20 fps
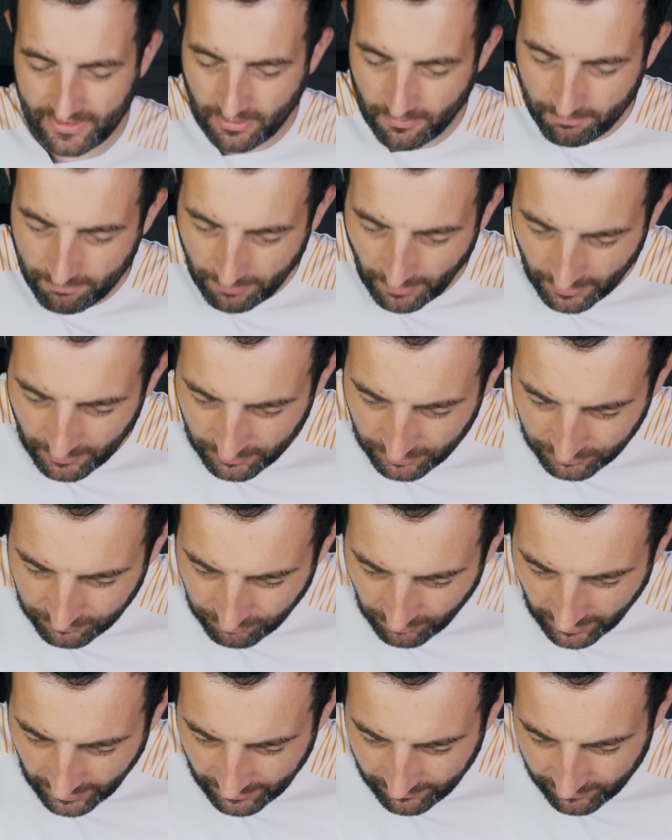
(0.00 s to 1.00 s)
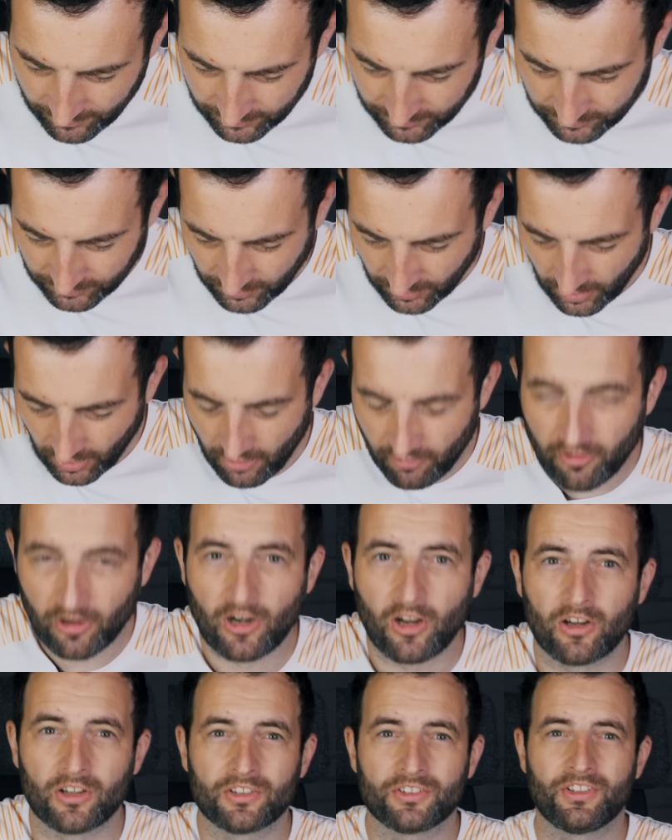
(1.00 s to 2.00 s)
that both drivers are
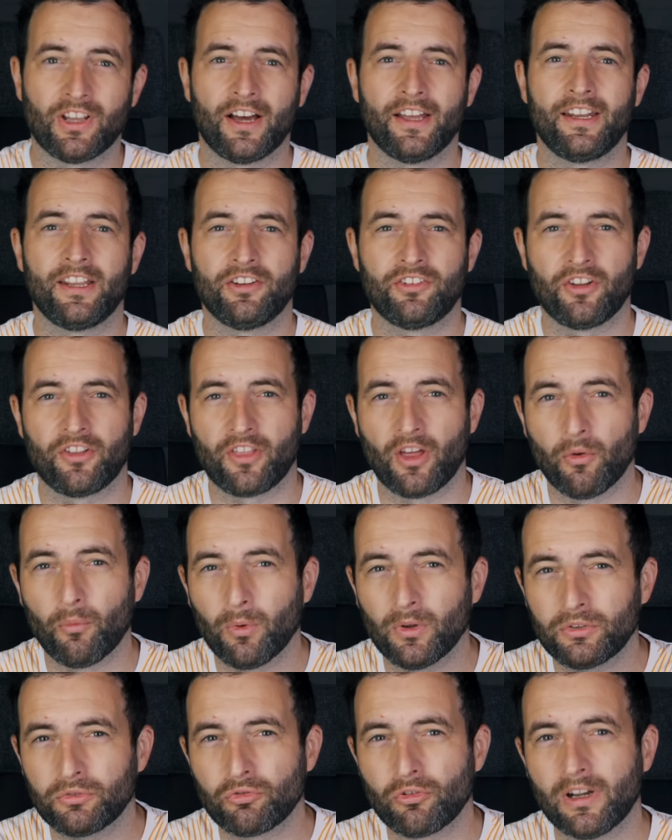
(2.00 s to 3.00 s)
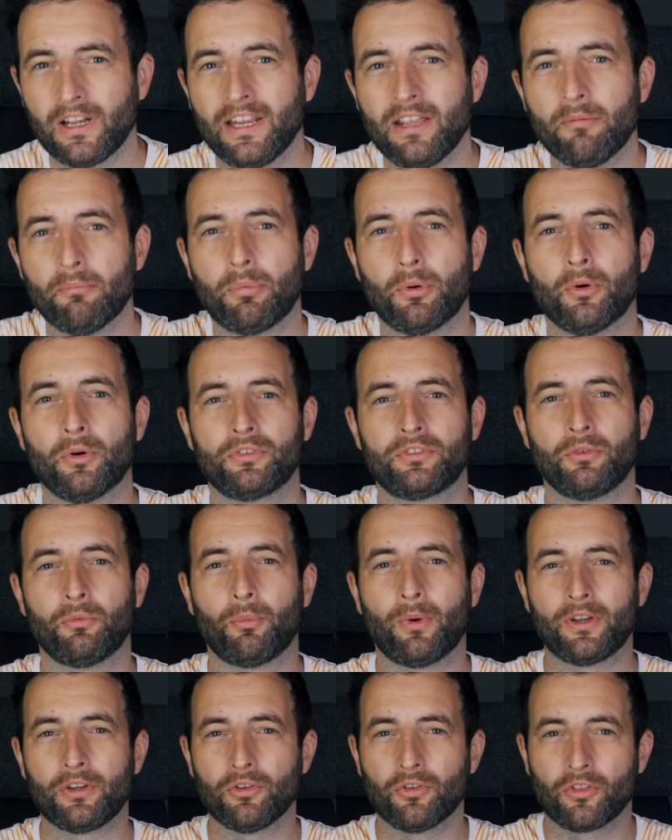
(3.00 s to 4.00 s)
alongside each other. And what's really important
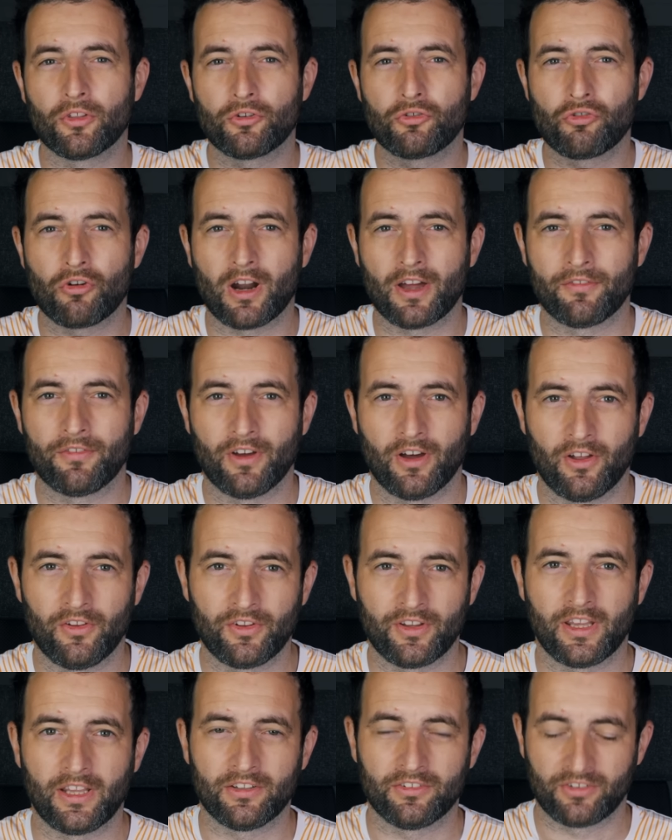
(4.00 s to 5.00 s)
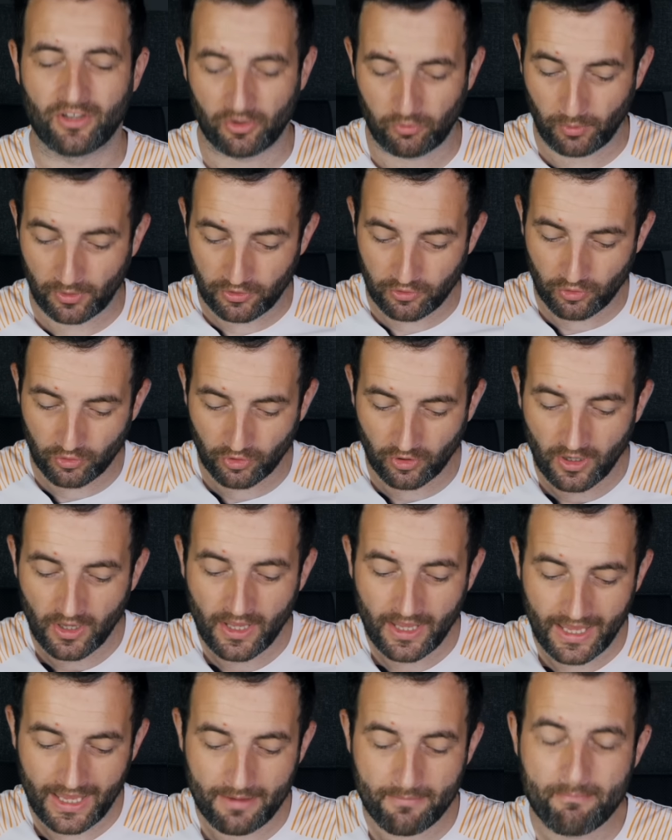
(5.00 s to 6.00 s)
when you're the driver on the inside, when you're
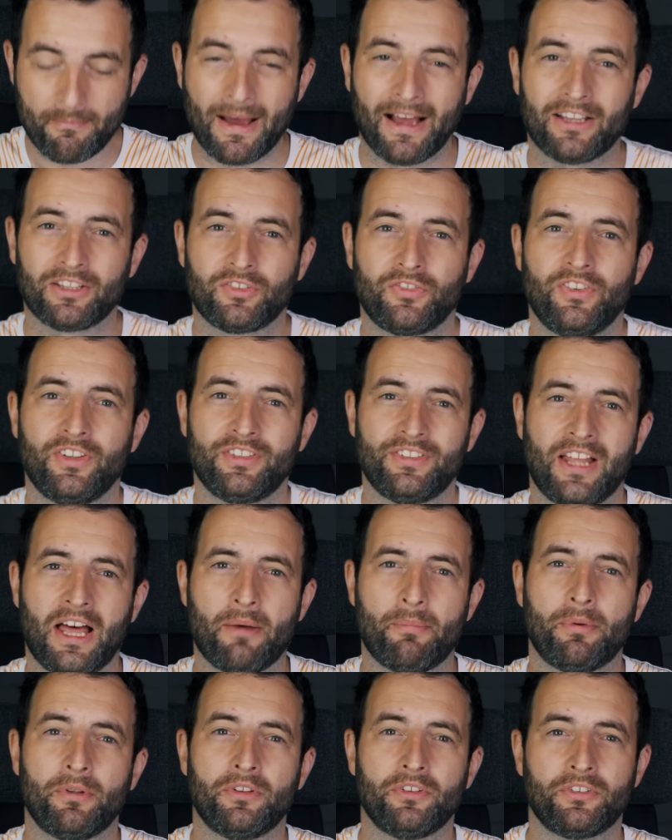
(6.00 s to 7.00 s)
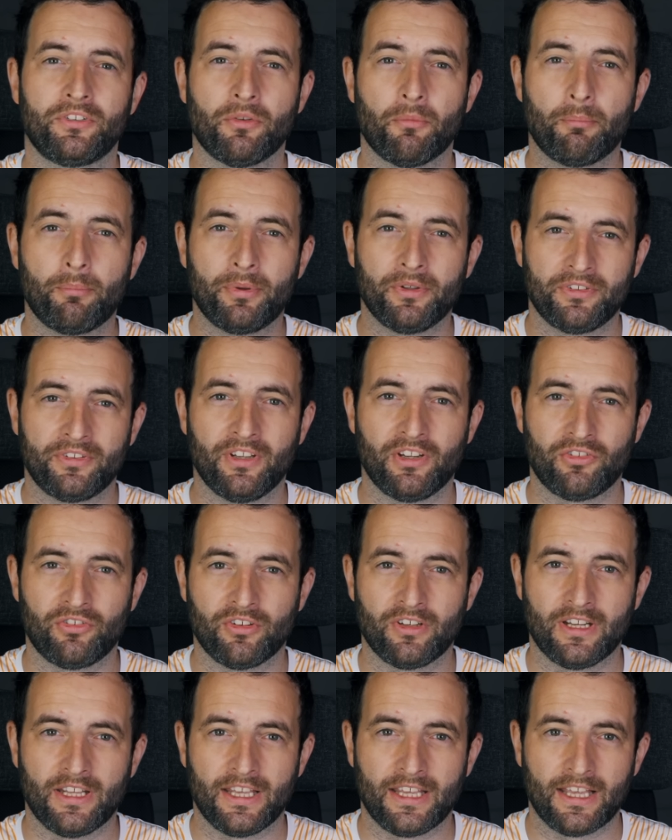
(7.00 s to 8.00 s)
in Max Verstappen's
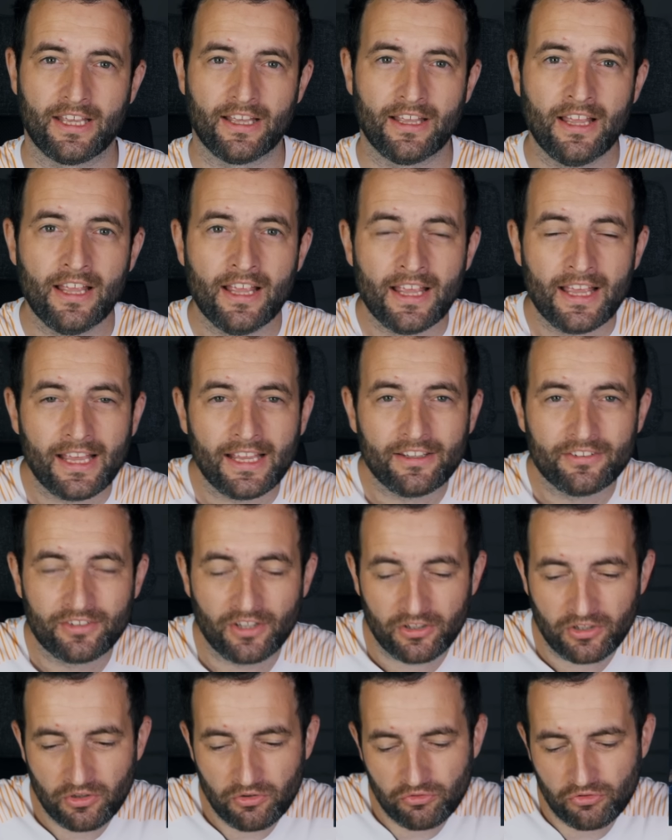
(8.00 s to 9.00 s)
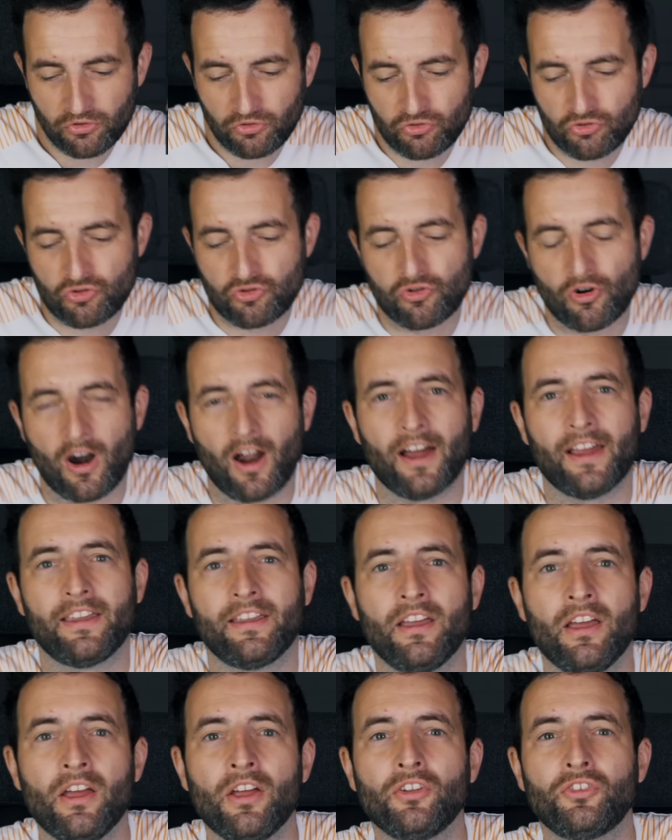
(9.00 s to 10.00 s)
position here, is that you just try
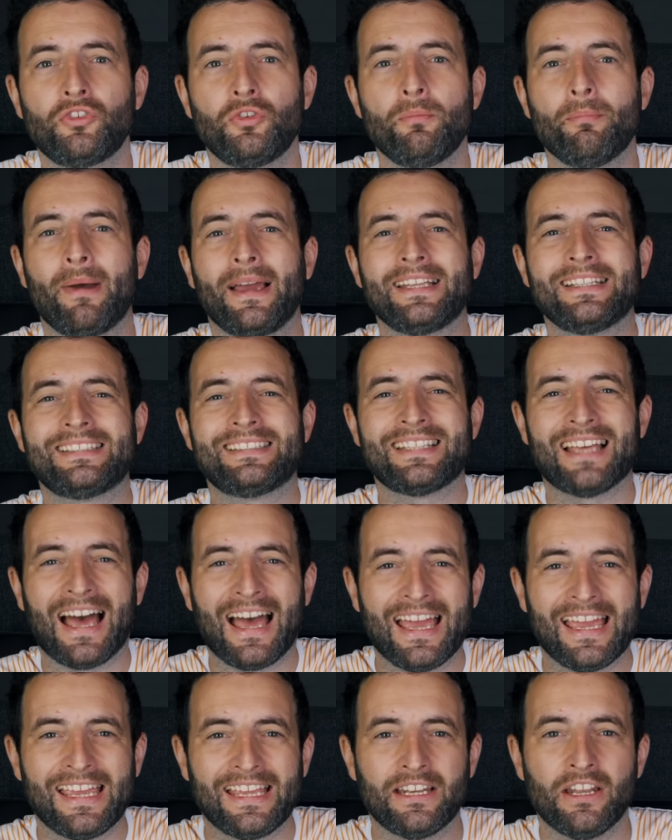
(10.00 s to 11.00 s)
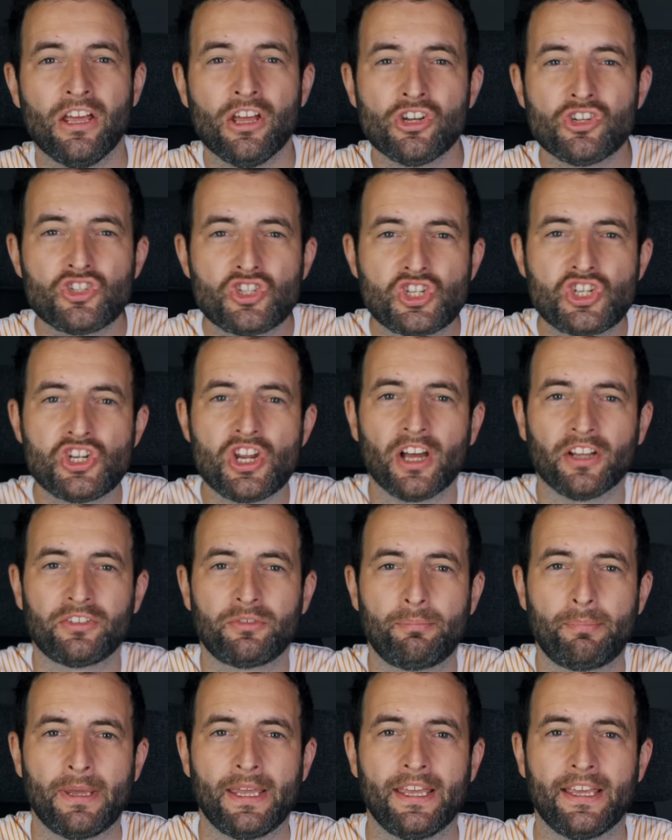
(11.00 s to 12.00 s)
to maintain
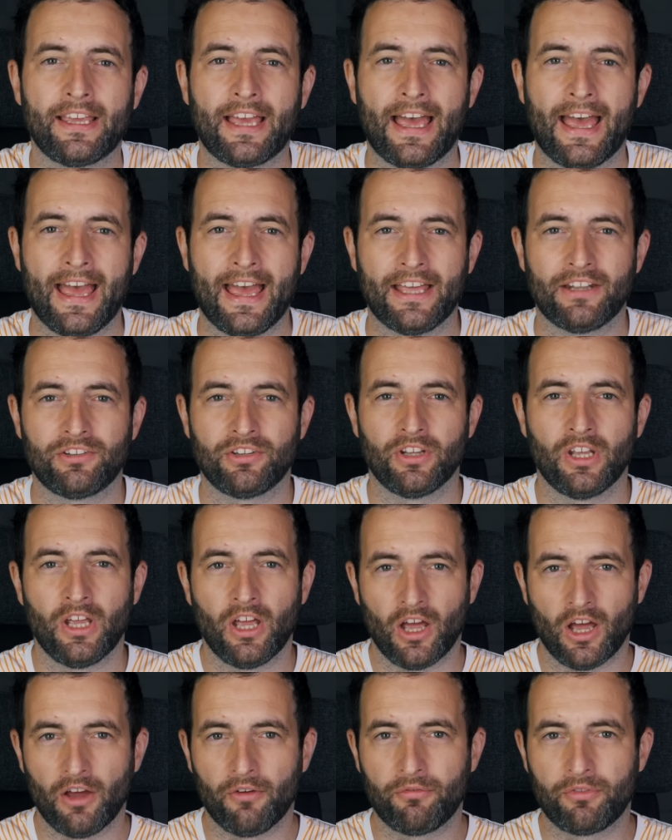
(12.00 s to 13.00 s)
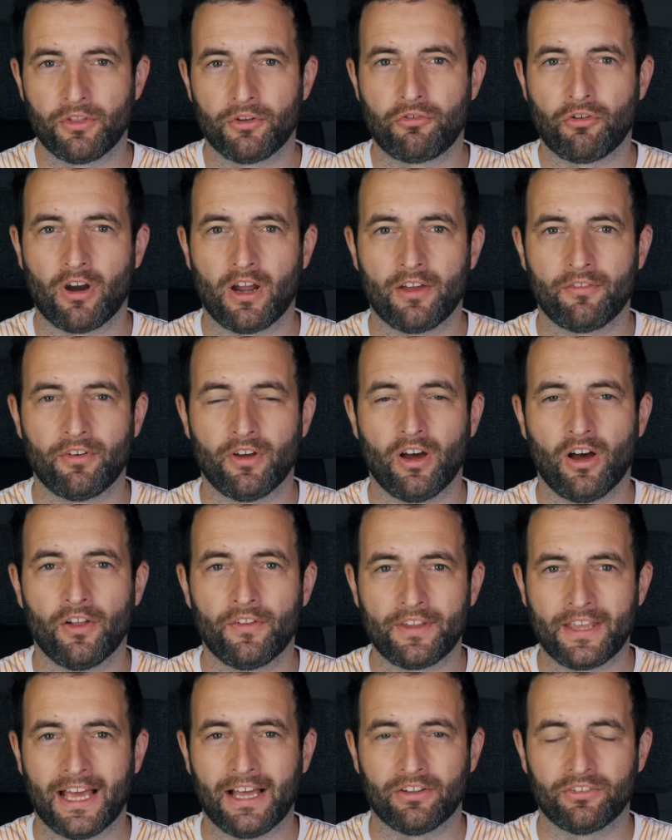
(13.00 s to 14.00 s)
just being ahead of the driver on
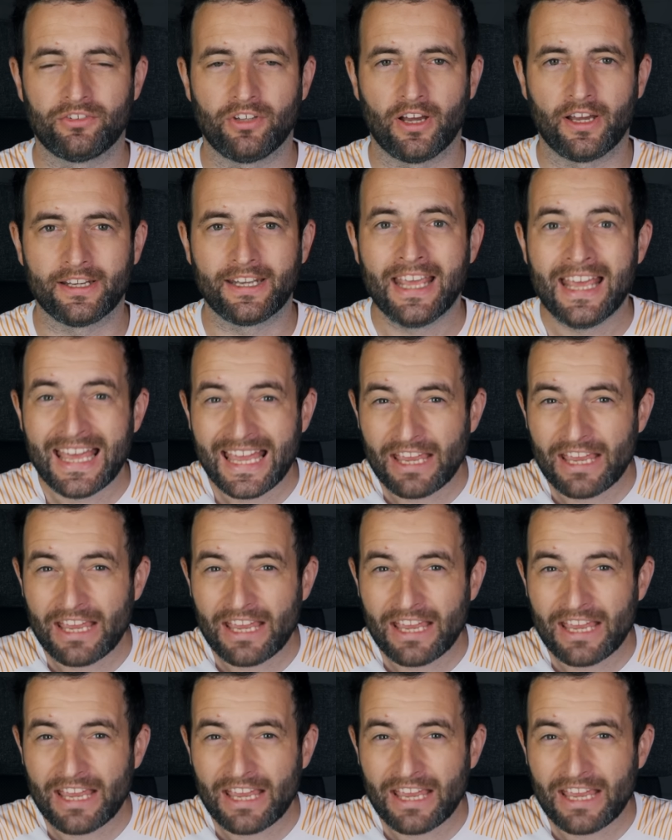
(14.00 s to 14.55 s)
the outside.